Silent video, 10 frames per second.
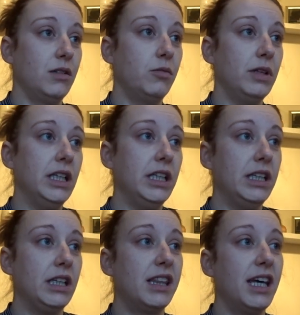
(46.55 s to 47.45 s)

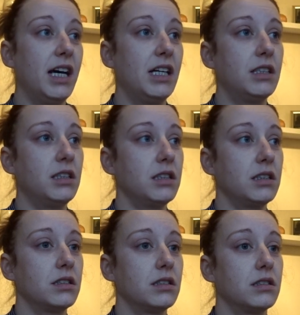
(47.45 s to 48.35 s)
We then
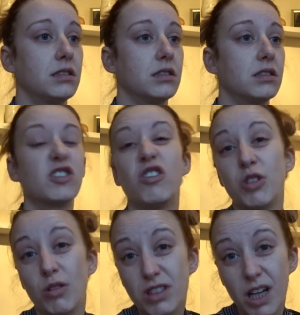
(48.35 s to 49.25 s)
got
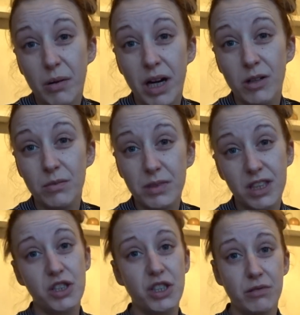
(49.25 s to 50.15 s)
told to go home
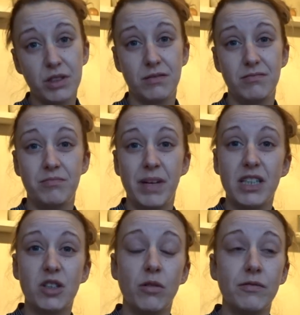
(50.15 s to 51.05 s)
because she was
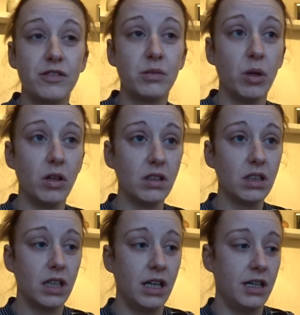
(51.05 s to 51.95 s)
made comfortable.
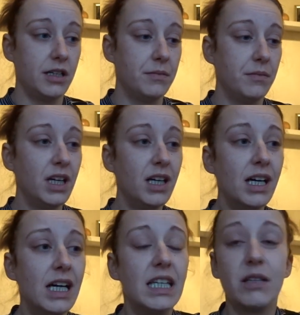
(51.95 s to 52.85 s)

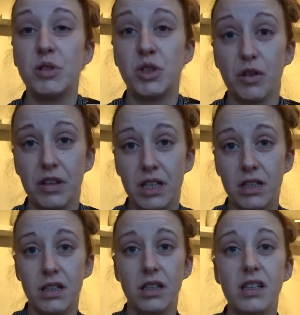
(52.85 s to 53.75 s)
There was nothing
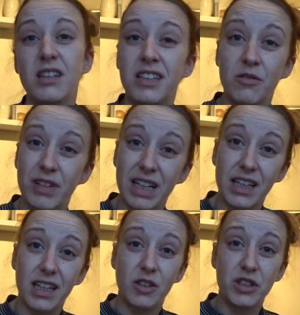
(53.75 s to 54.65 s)
that really
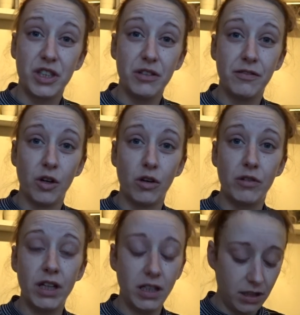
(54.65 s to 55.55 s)
they could do for
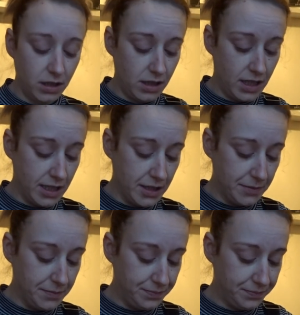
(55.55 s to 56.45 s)

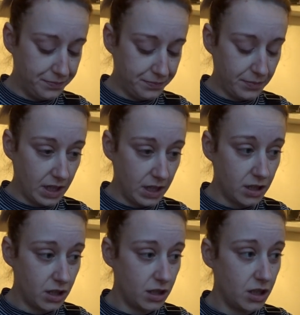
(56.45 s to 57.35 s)
her.
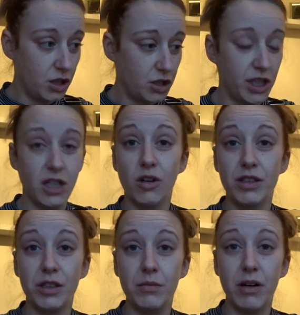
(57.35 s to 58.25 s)
She got
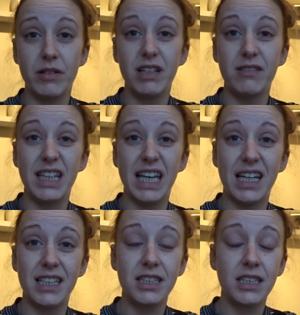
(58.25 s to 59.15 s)
pneumonia in the
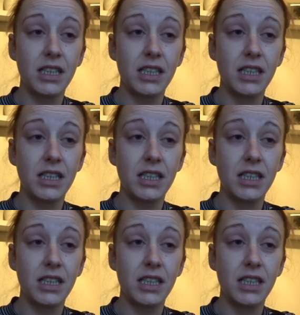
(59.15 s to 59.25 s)
end.